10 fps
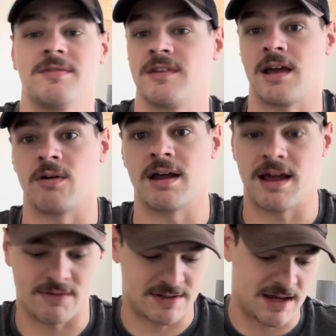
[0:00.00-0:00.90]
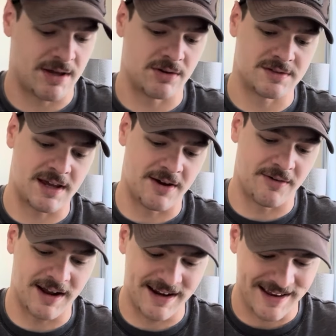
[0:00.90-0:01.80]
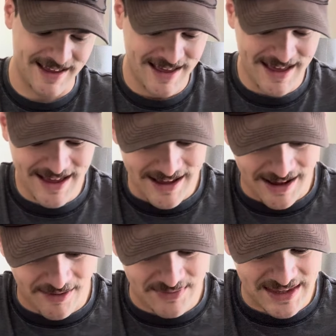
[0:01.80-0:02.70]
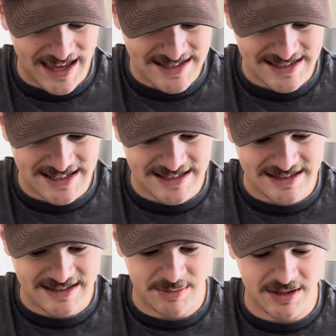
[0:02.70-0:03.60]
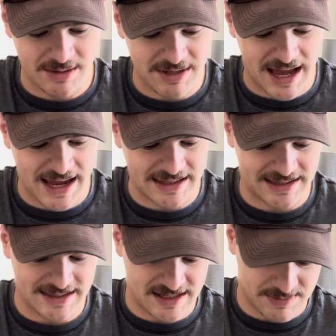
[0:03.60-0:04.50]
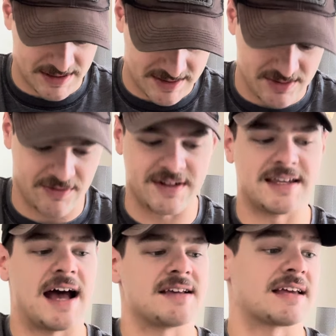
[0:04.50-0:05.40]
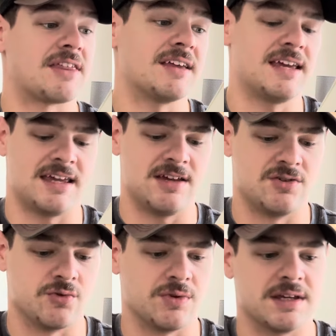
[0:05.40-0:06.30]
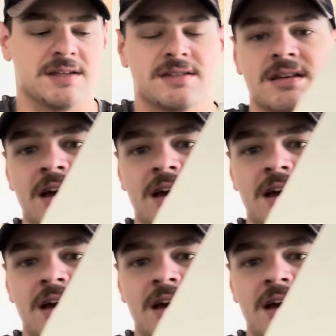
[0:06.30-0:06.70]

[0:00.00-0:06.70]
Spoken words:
saying right every time I don't say it right. He has these. Let me highlight these because these are fantastic. I think he drew these,